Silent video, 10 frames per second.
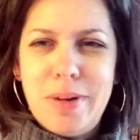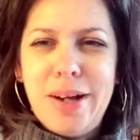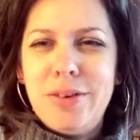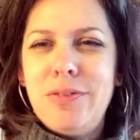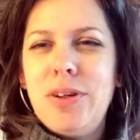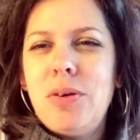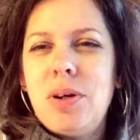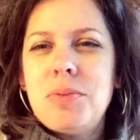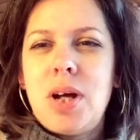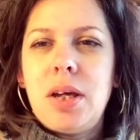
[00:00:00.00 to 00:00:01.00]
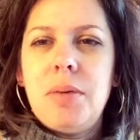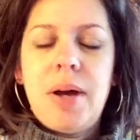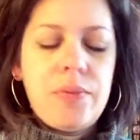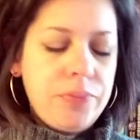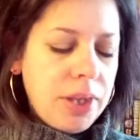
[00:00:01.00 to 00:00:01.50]
I don't even know what I'm talking
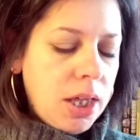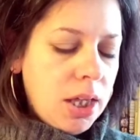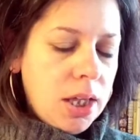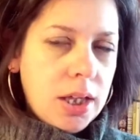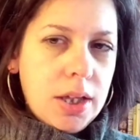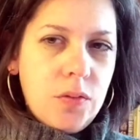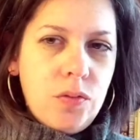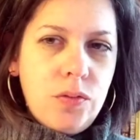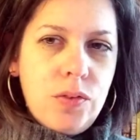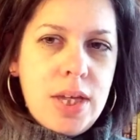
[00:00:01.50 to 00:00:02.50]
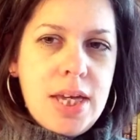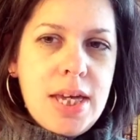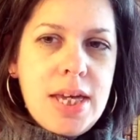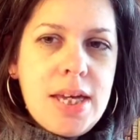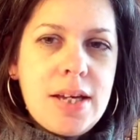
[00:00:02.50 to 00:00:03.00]
about.
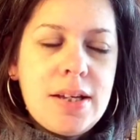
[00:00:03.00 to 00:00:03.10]
He